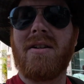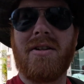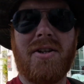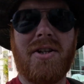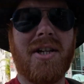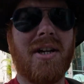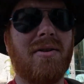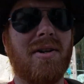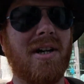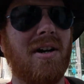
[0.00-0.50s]

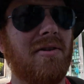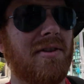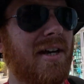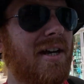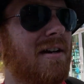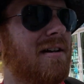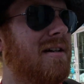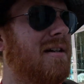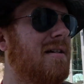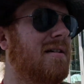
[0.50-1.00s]
Don't go
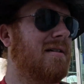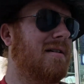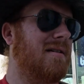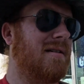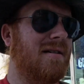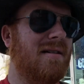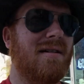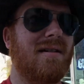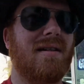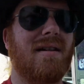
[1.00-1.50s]
there.
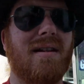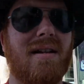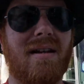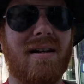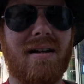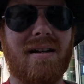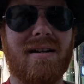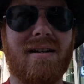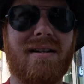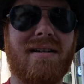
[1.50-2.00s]

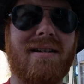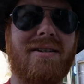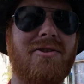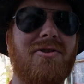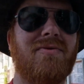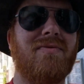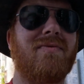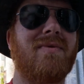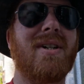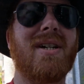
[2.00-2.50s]

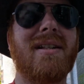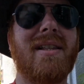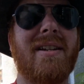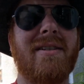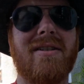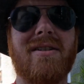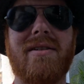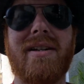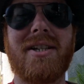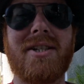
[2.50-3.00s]
It's really,
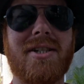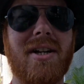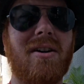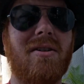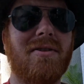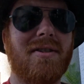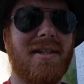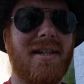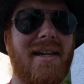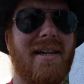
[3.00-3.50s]
really
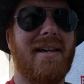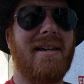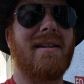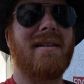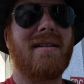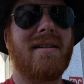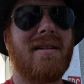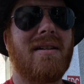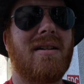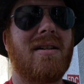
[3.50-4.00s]
salty.
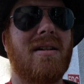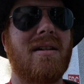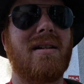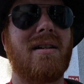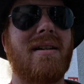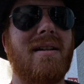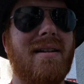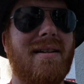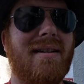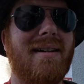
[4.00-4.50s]

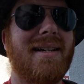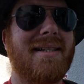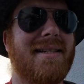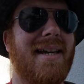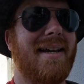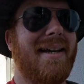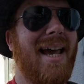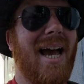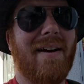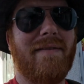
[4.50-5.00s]
It's
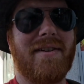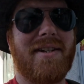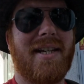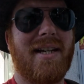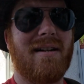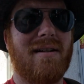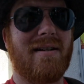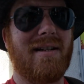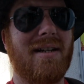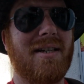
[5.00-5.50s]
like
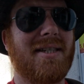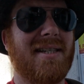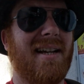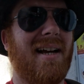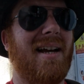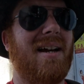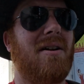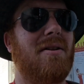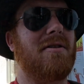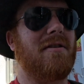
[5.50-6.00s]
cafeteria
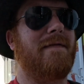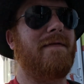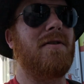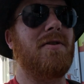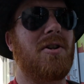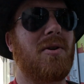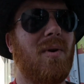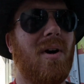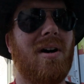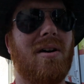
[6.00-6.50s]
style. The food
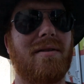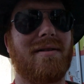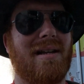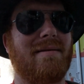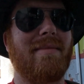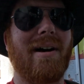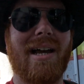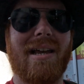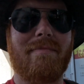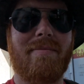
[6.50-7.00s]
quality,
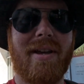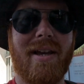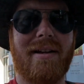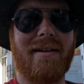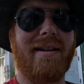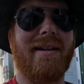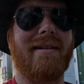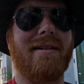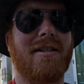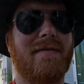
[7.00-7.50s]
in my
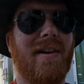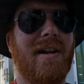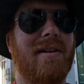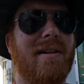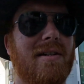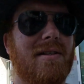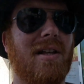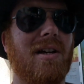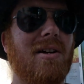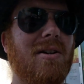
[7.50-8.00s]
opinion, is
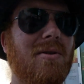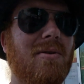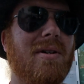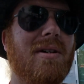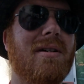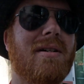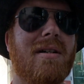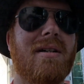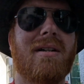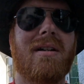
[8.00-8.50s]
very low.
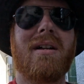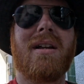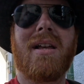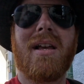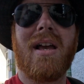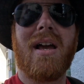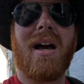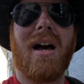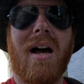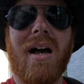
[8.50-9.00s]

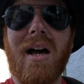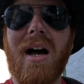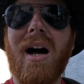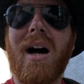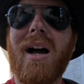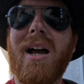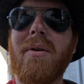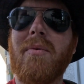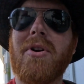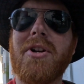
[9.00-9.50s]

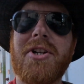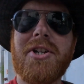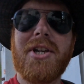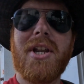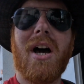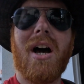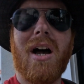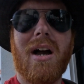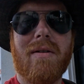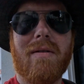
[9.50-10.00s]
I would
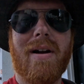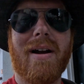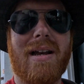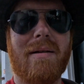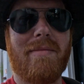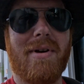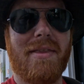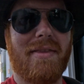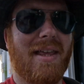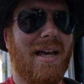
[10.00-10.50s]
not
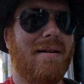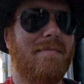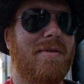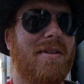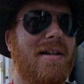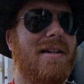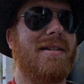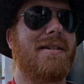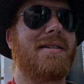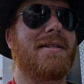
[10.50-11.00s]
recommend that
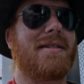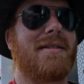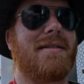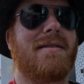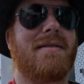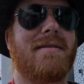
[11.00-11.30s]
place.